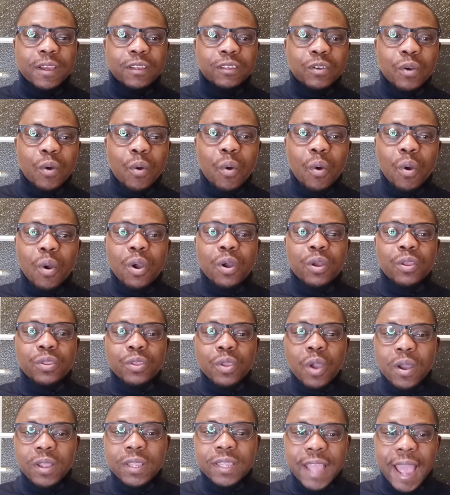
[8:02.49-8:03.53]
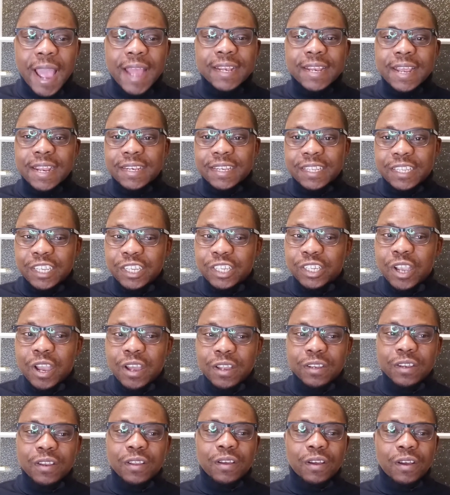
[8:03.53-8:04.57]
So note that the
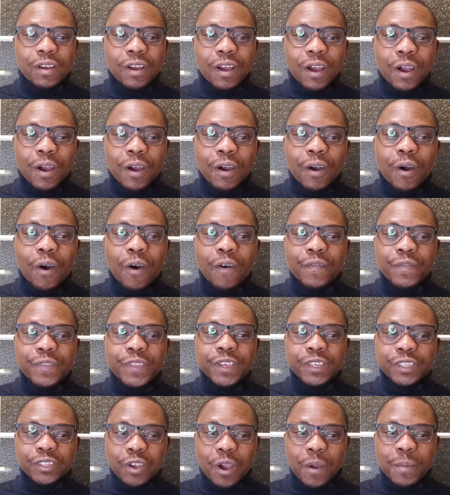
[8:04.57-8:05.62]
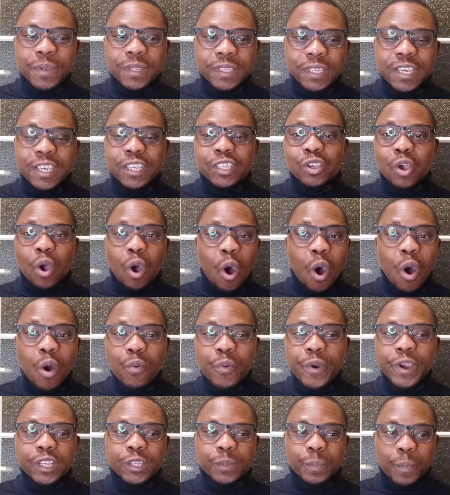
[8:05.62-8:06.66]
decision of this committee is
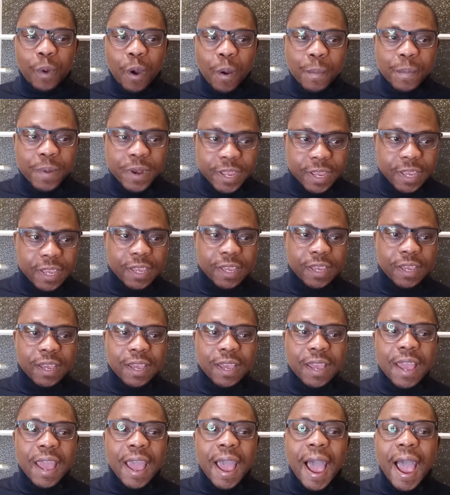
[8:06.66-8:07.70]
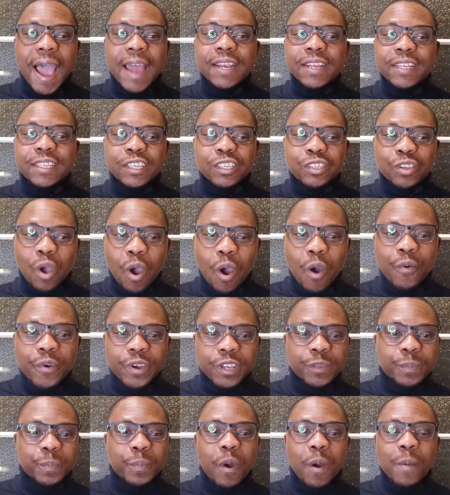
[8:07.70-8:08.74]
always public, and it is
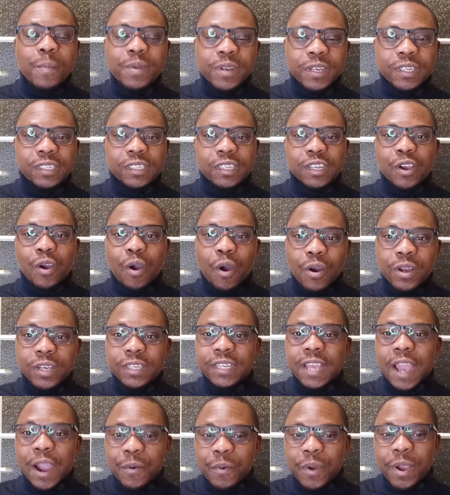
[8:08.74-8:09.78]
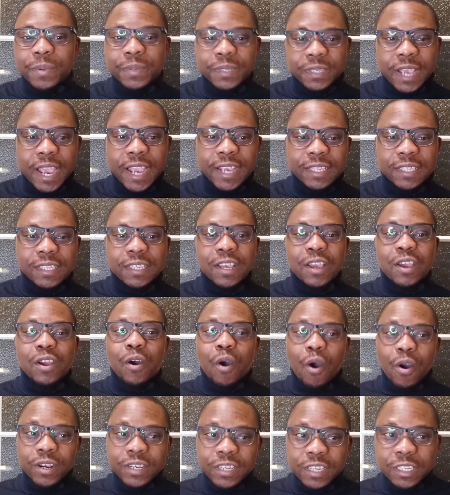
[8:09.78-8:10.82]
always published on their website,
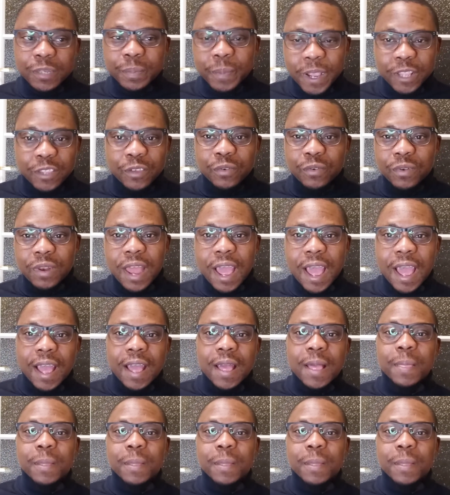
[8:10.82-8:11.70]
on this particular